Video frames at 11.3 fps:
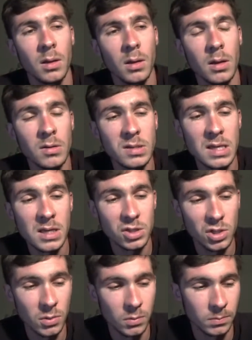Here's the
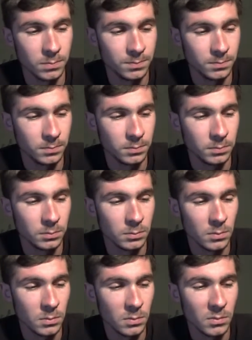issue.
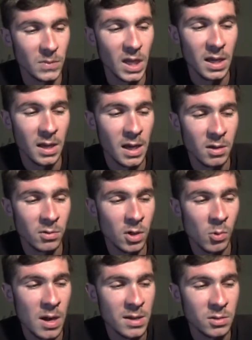And I don't know
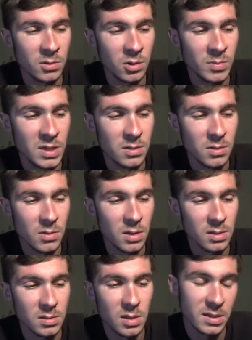why YouTube didn't do
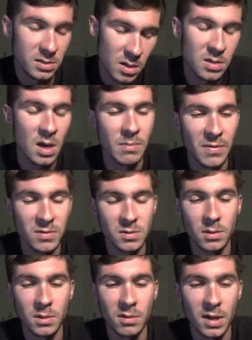this. I started talking about this
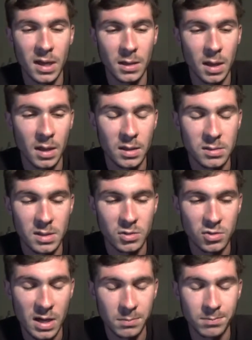earlier and I, I got
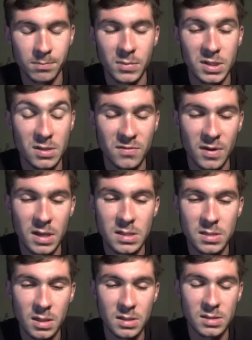sidetracked. because it's very
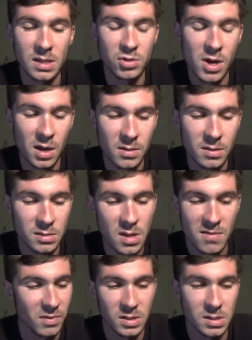easy to get sidetracked on this
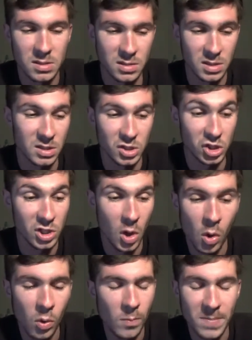stuff, because it's it's just a
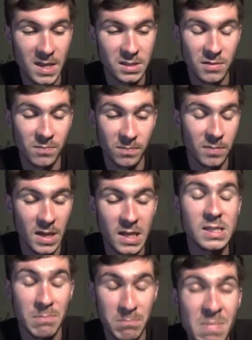whole it's a
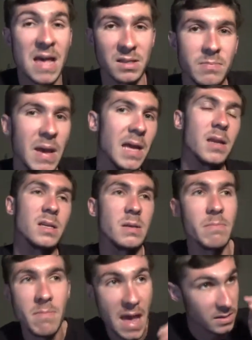it's a mess, man. It's a
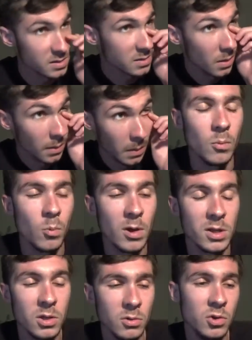mess.
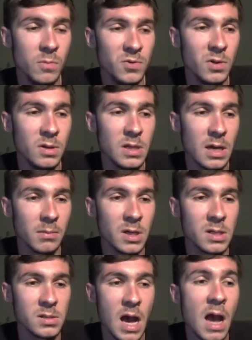What YouTube should have done,
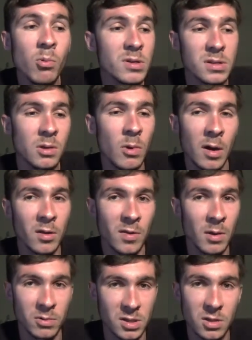because I wasn't aware that
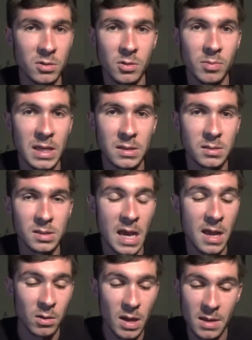there was a YouTube Kids, because
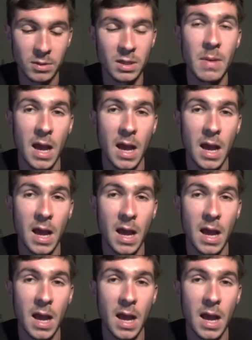I don't I come